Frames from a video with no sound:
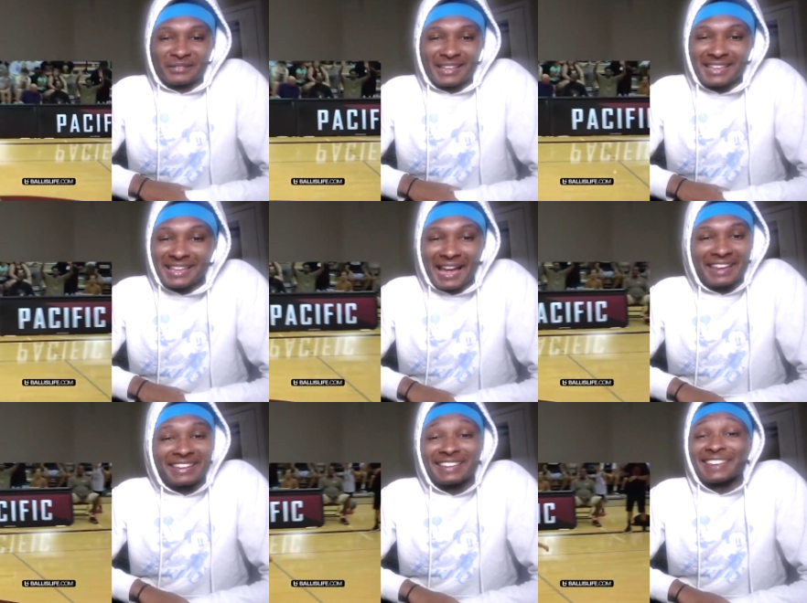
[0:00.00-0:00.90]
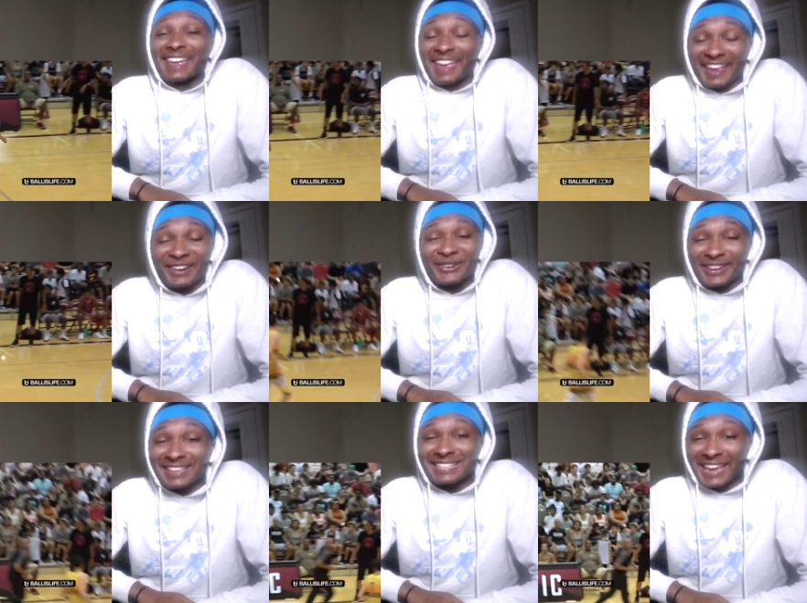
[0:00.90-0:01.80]
He got Handle
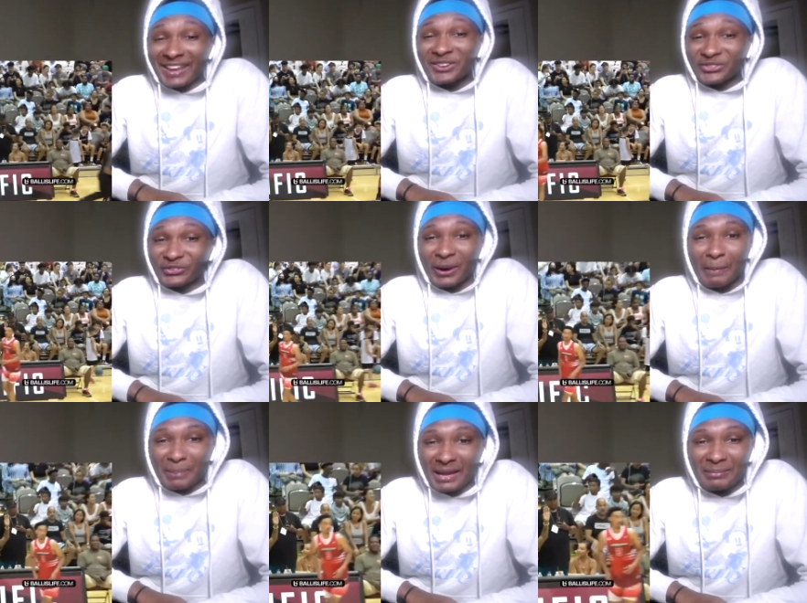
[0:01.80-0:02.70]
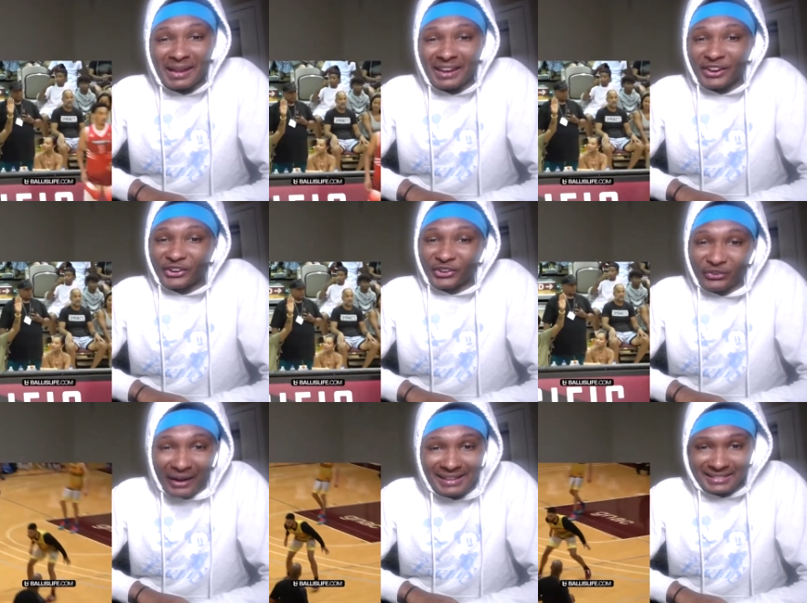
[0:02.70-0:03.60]
his handles for a big man are
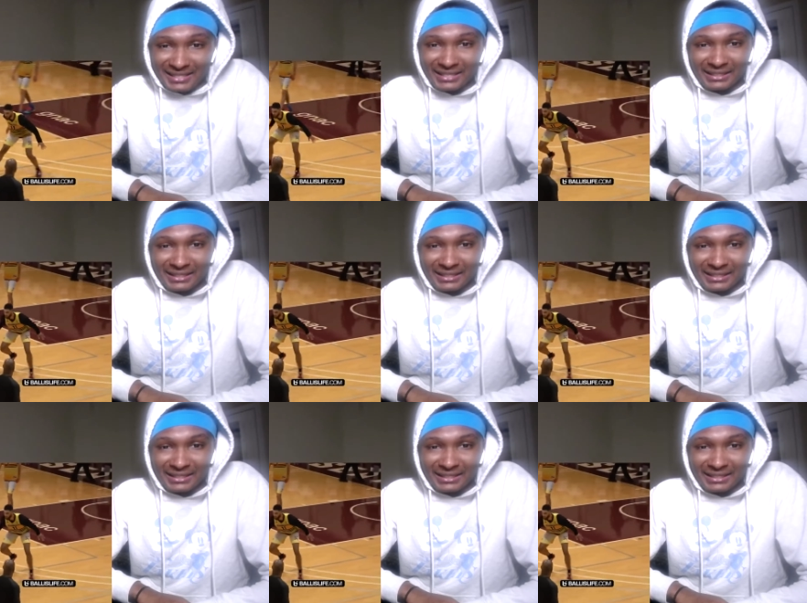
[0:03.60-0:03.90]
crazy.